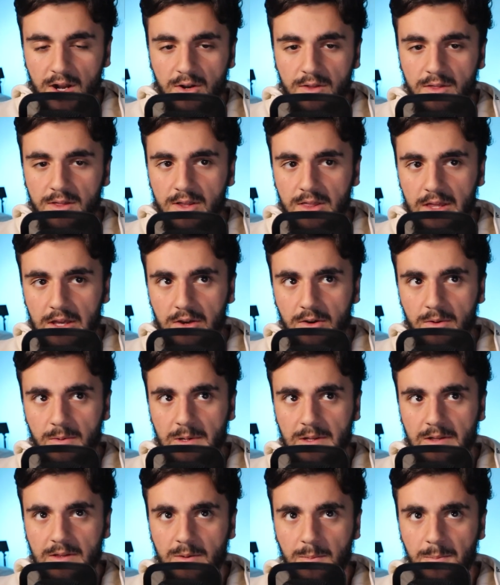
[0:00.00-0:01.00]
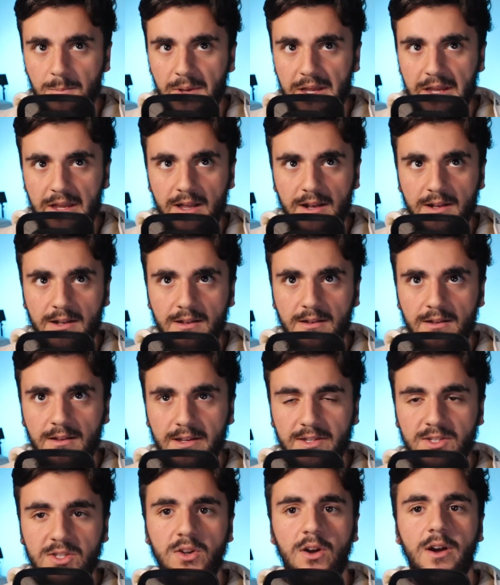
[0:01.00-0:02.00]
I don't think they're going to be an
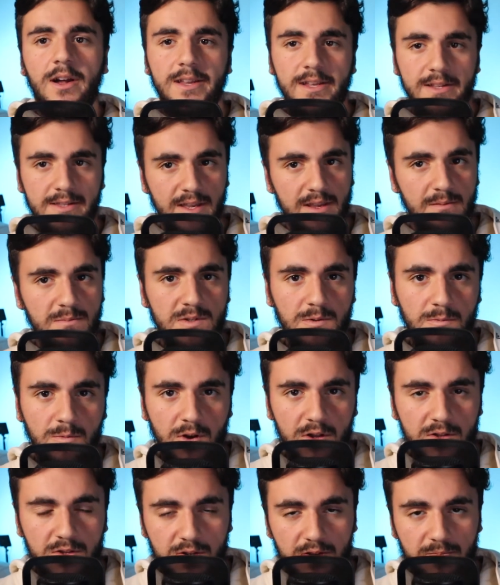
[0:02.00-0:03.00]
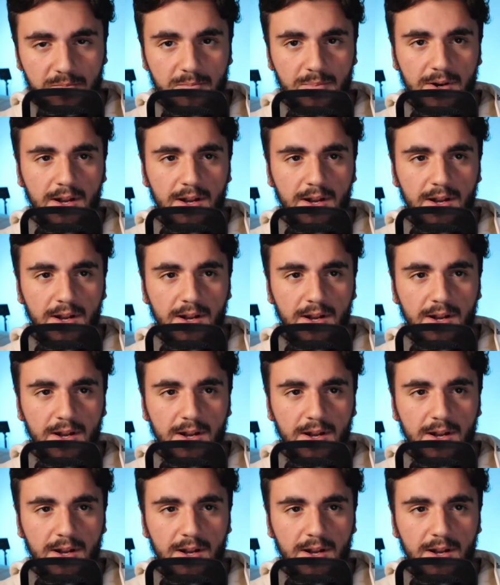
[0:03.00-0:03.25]
exciting team to watch,